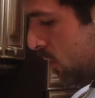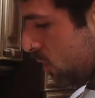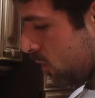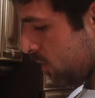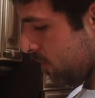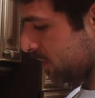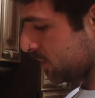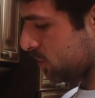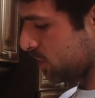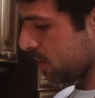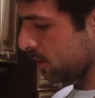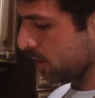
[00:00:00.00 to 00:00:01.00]
You wanna mix
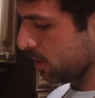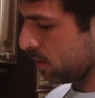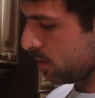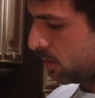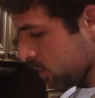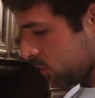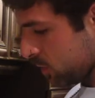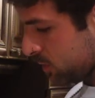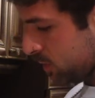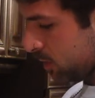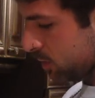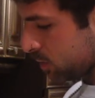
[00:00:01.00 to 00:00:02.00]
gently. You should
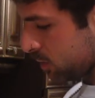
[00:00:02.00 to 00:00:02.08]
see this